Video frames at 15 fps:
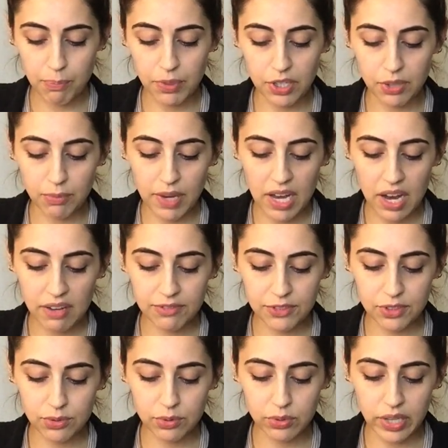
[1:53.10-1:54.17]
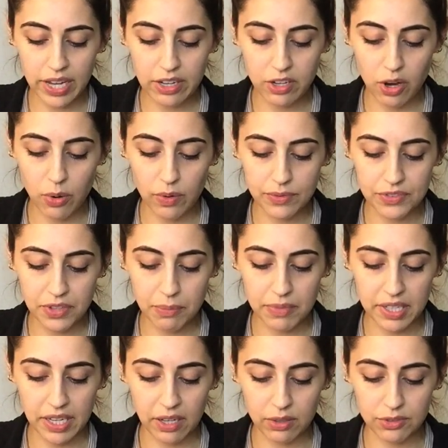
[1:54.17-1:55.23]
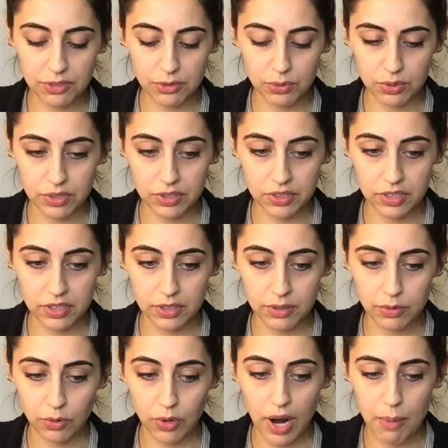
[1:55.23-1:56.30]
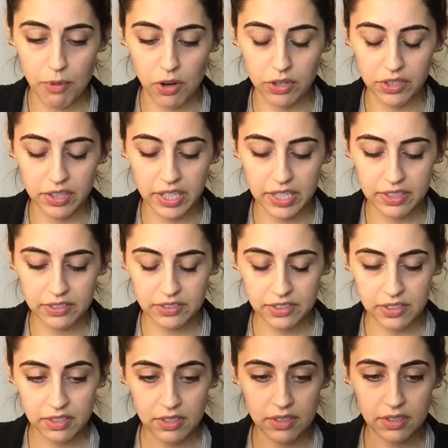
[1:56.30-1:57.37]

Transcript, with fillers: but you may have to let go of something else in order to grab onto this.